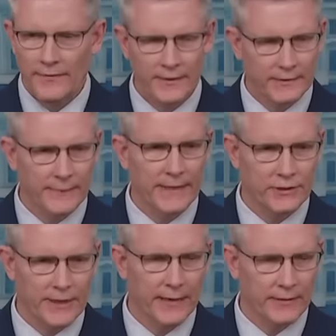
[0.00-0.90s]
think the main
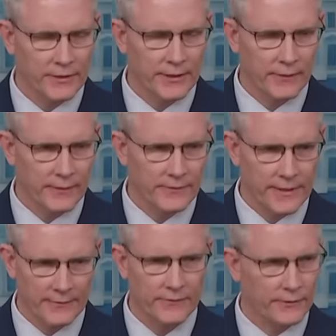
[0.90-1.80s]
challenge here is,
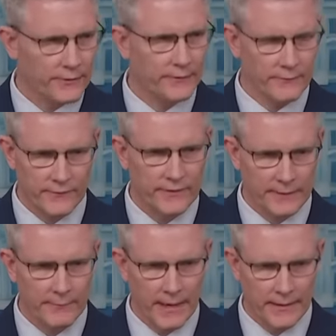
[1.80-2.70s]
as you can see
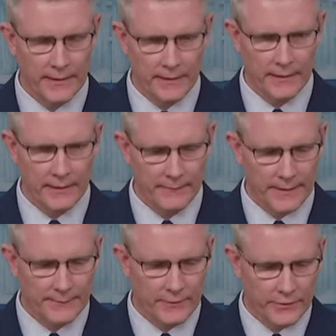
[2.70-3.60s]
by the um,
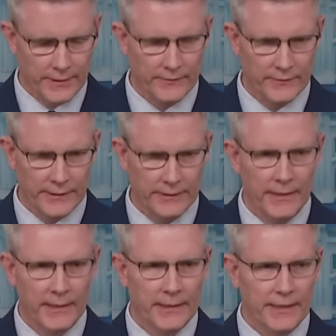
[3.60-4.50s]
imagery on scene,
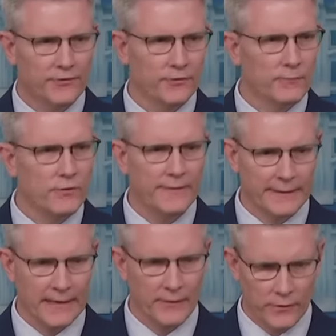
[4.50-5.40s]
is removing
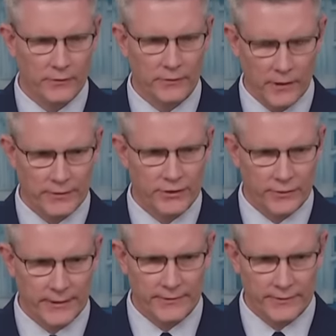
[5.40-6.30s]
that, those large
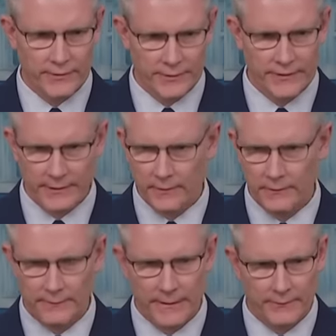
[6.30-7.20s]
trusses and steel
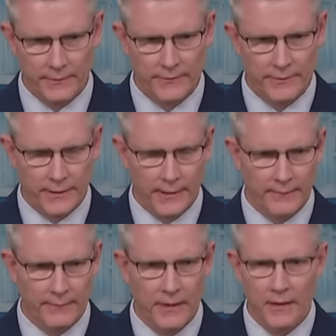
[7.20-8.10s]
members
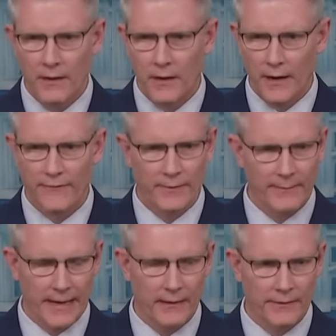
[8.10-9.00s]
um, off the
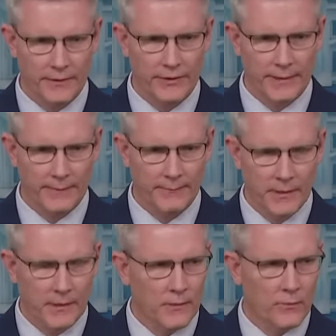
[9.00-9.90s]
bow of the ship.
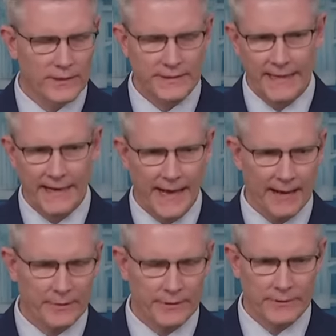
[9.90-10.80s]
Once that
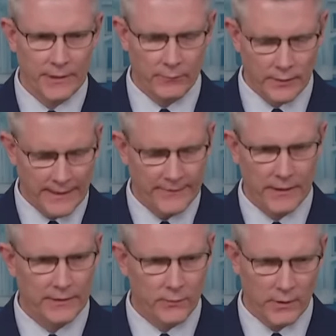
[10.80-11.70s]
happens, uh, we'll have the
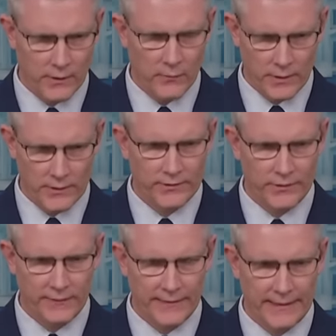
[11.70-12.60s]
underwater
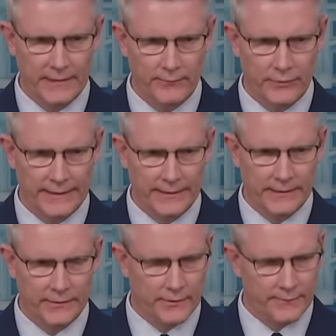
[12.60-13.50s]
survey complete in
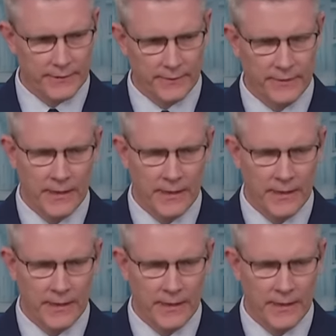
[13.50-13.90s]
terms of